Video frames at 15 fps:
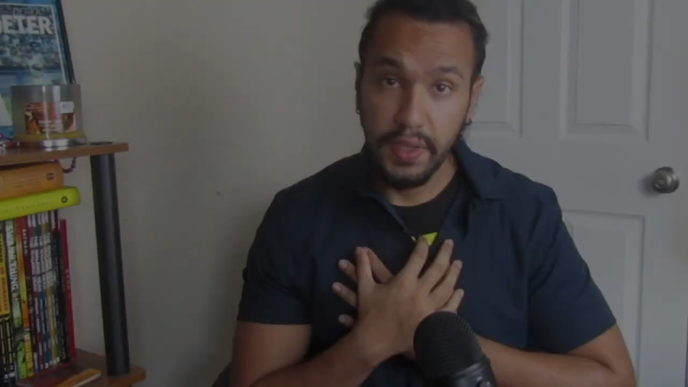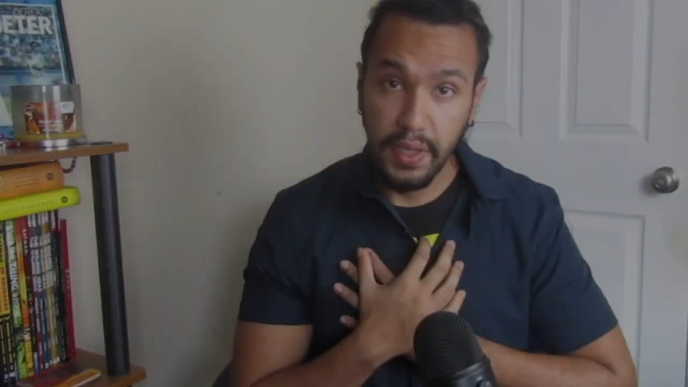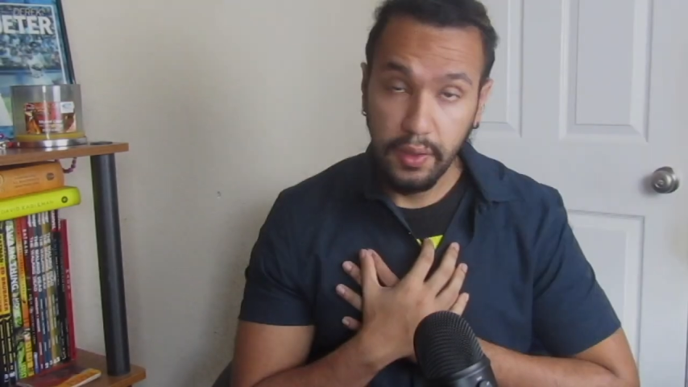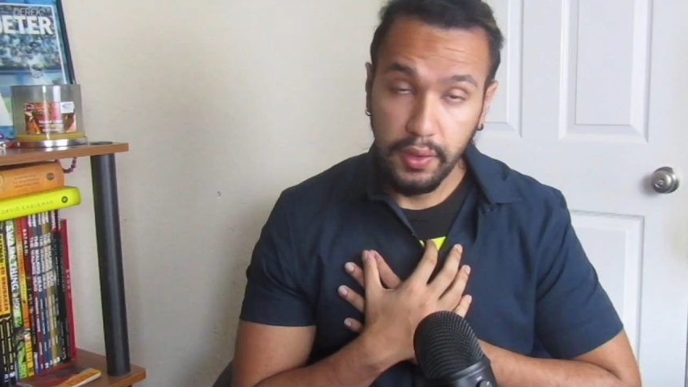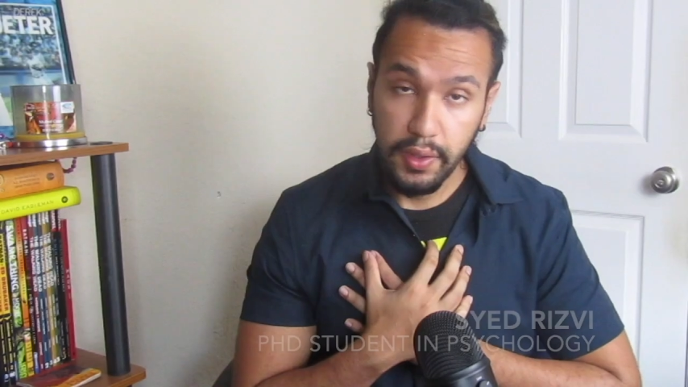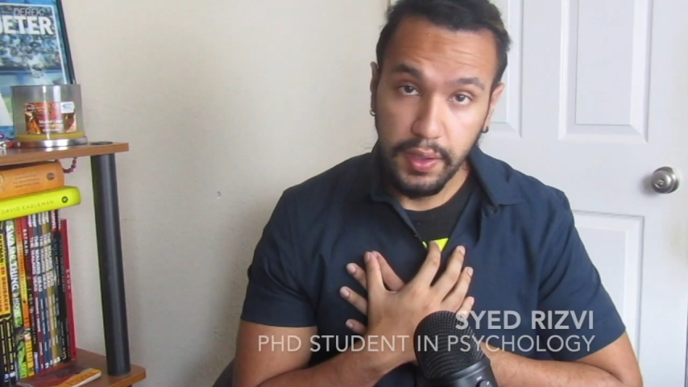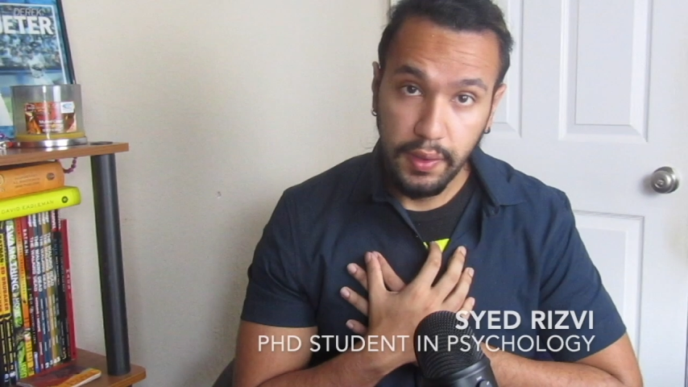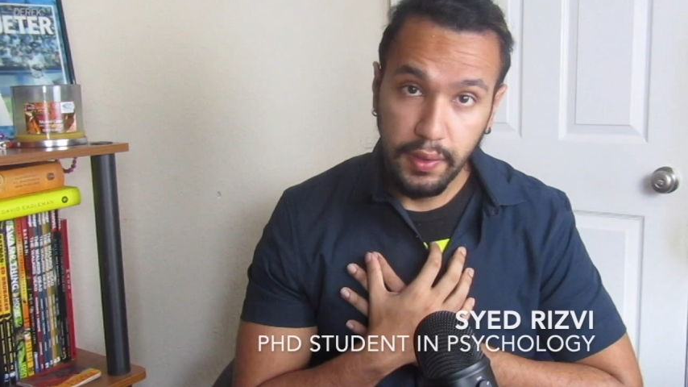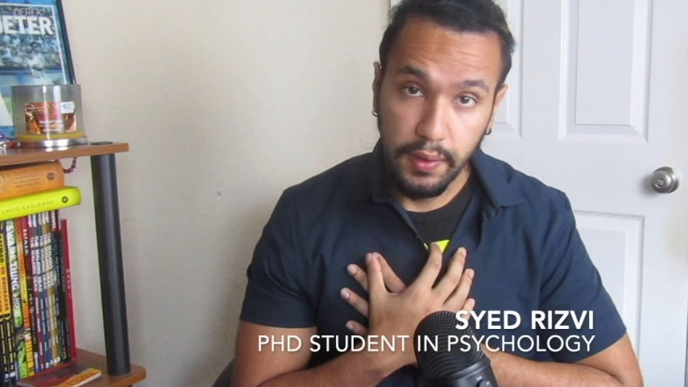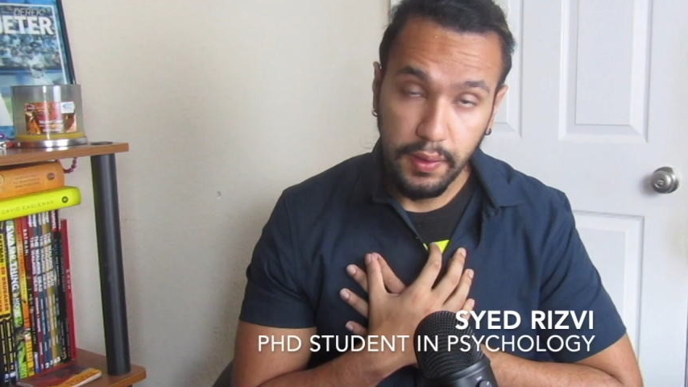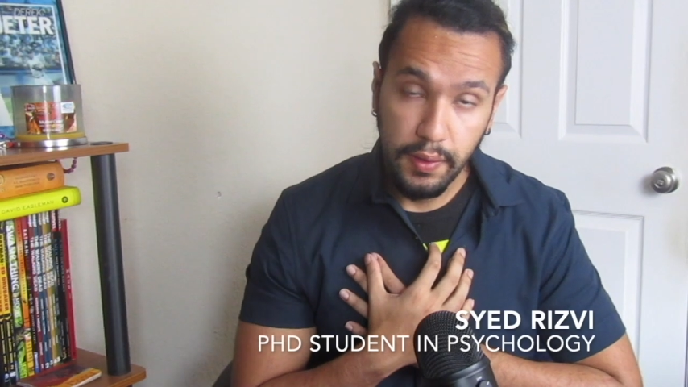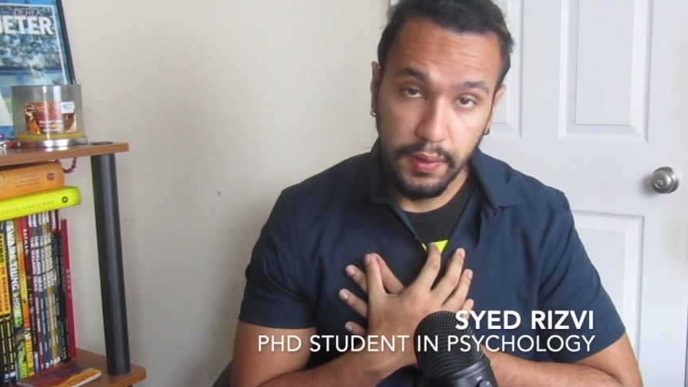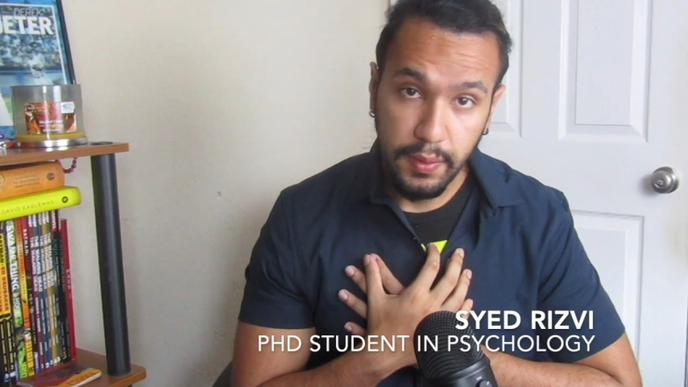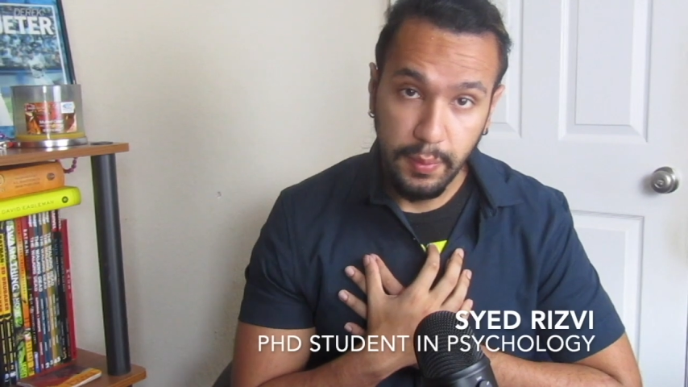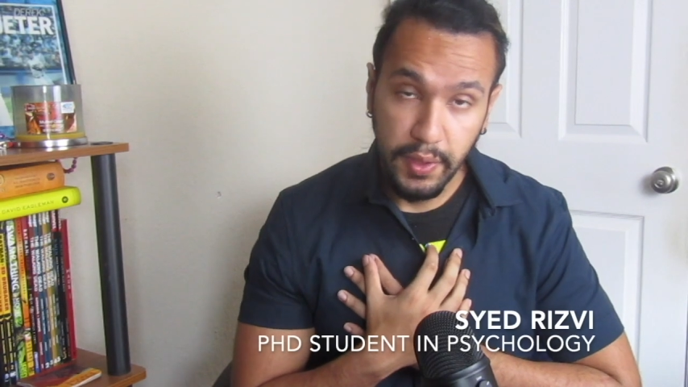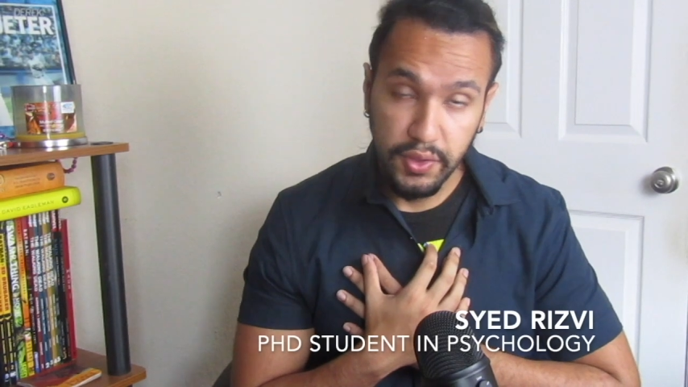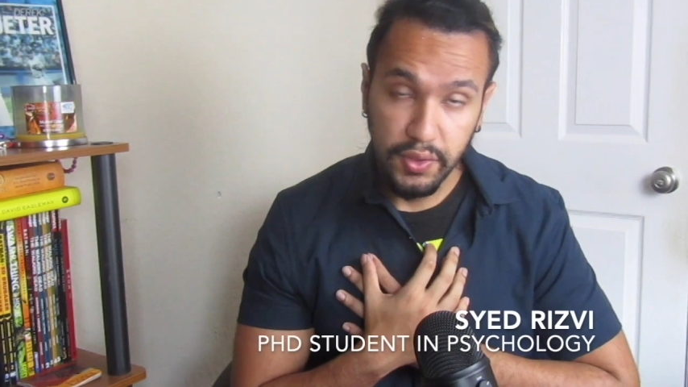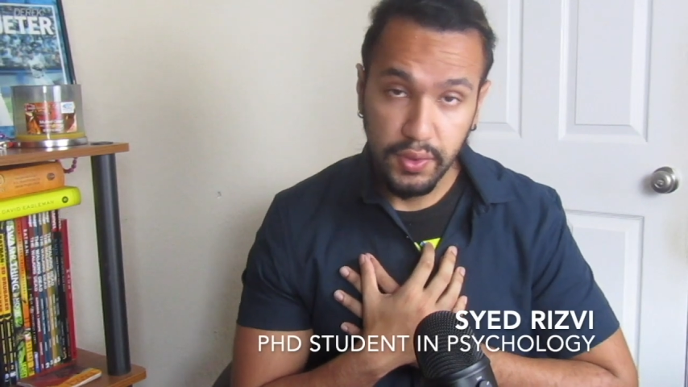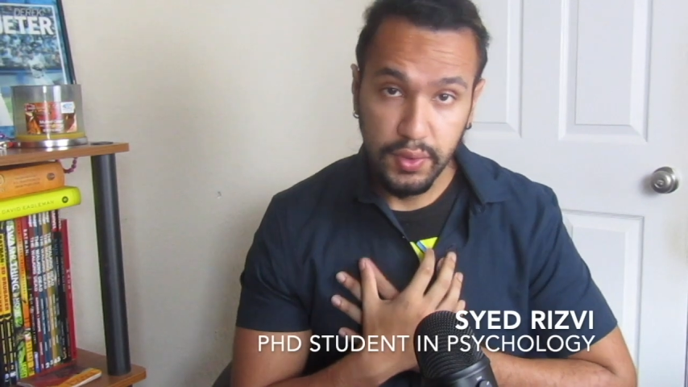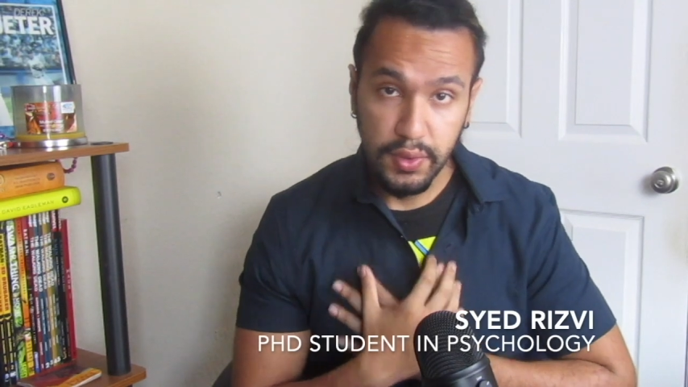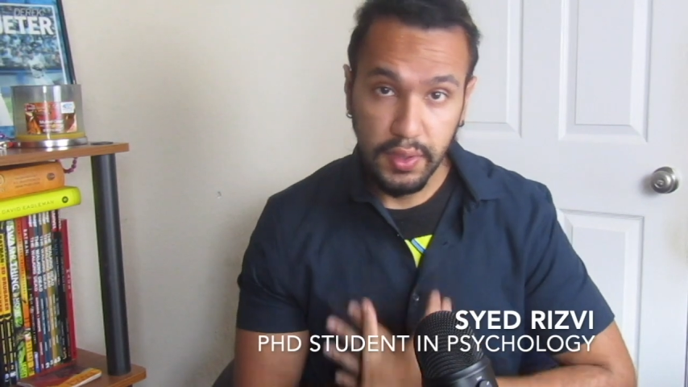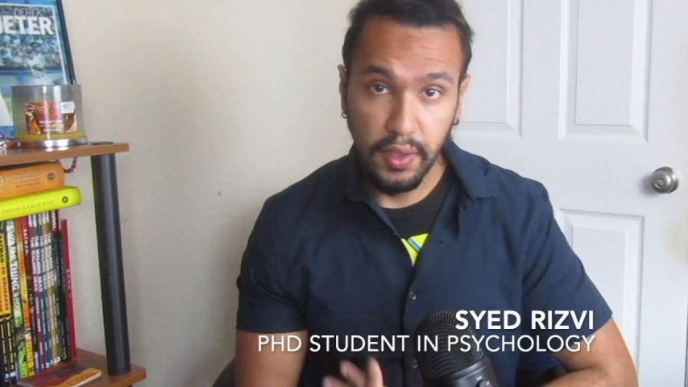personality
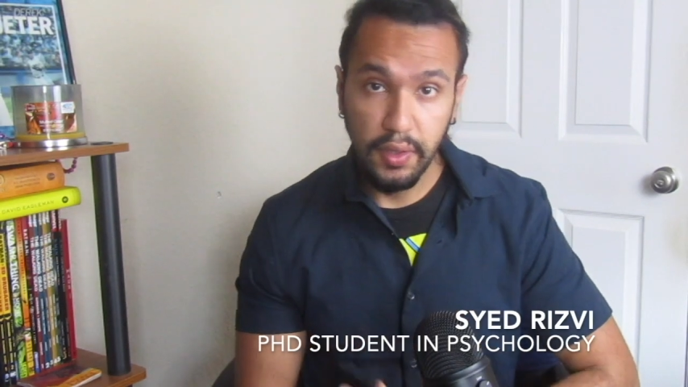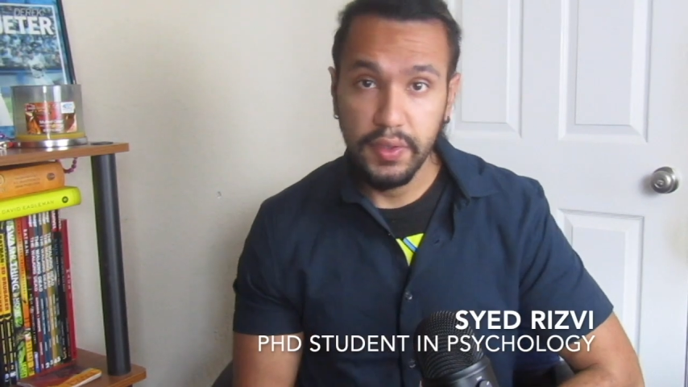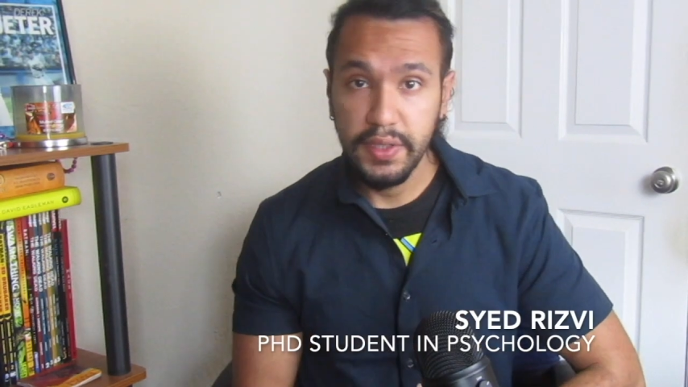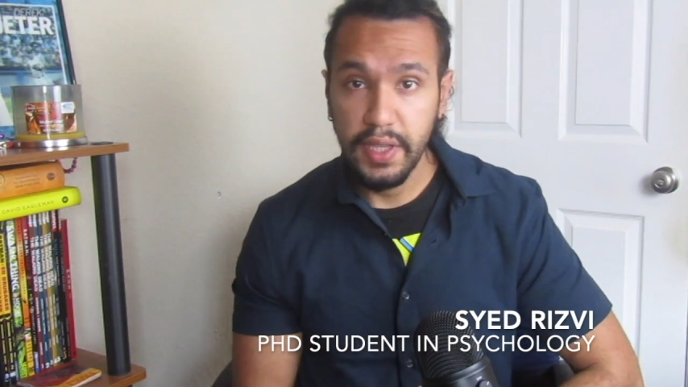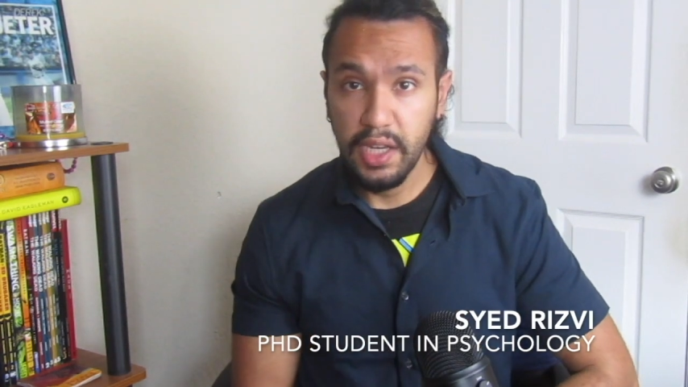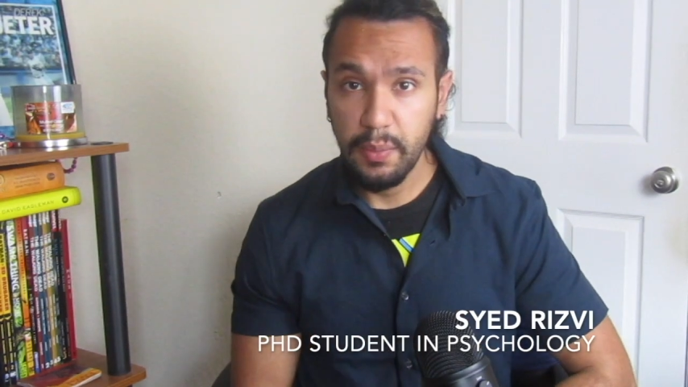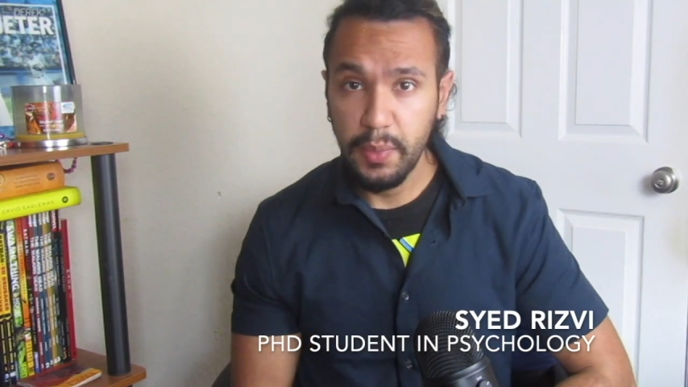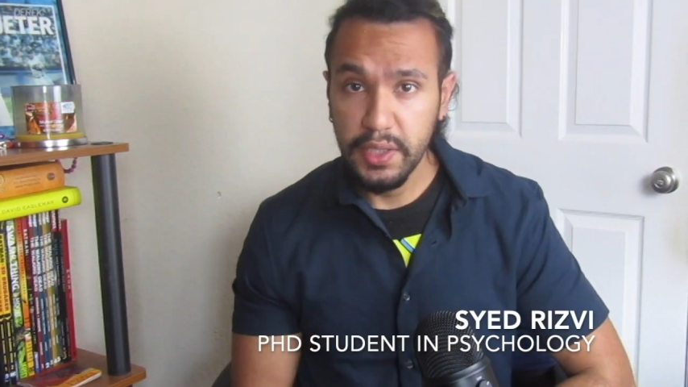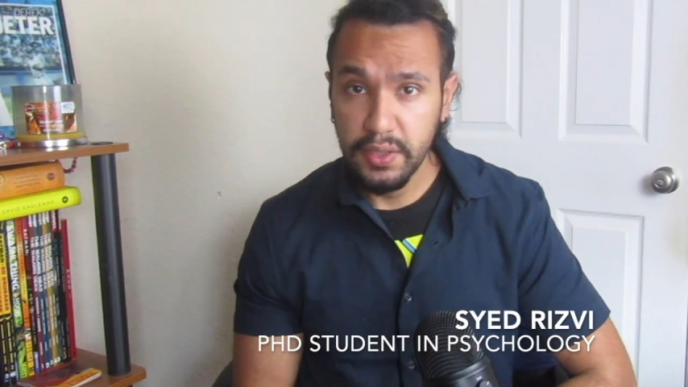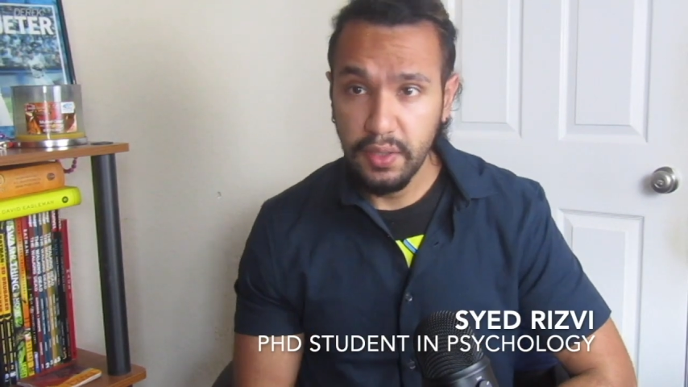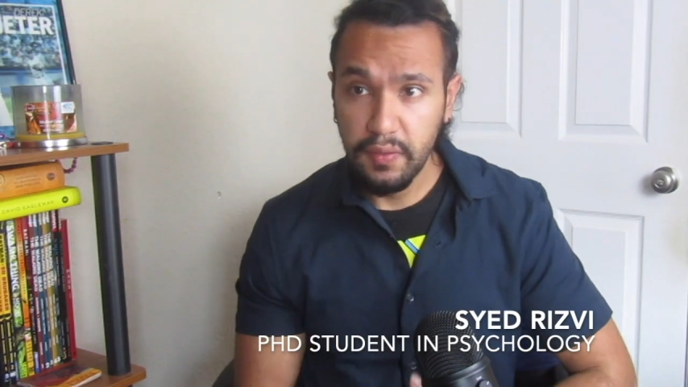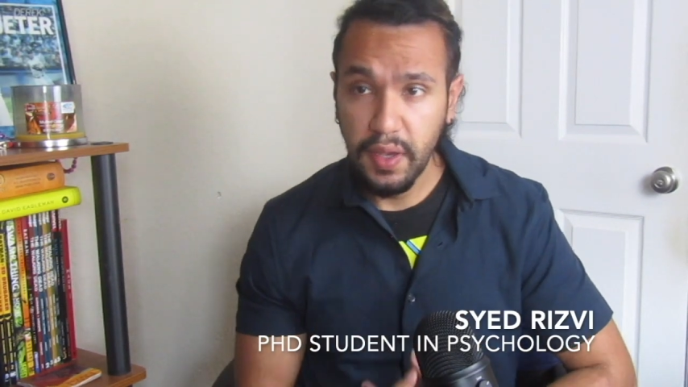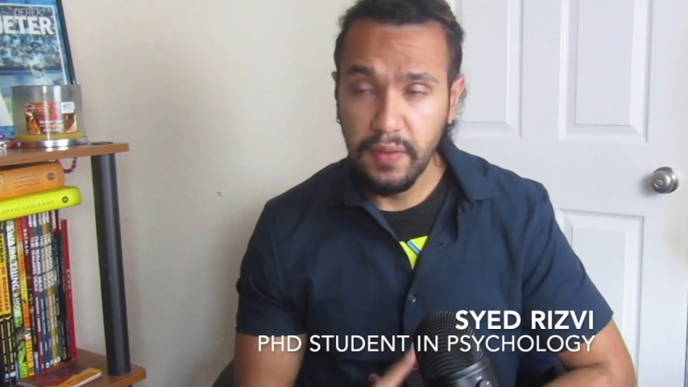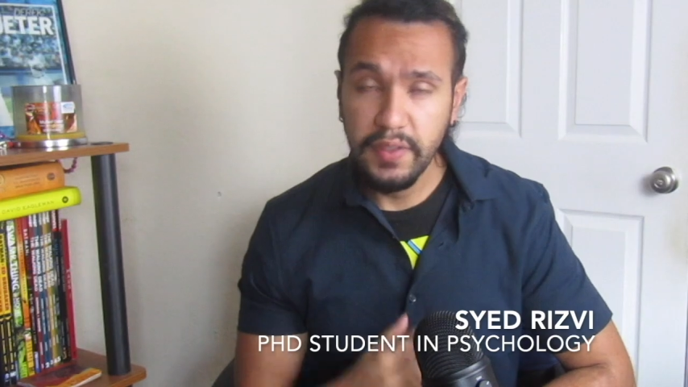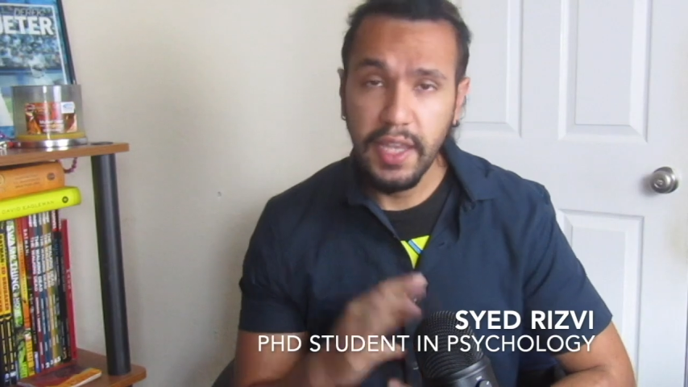dimension, using the understanding of myself.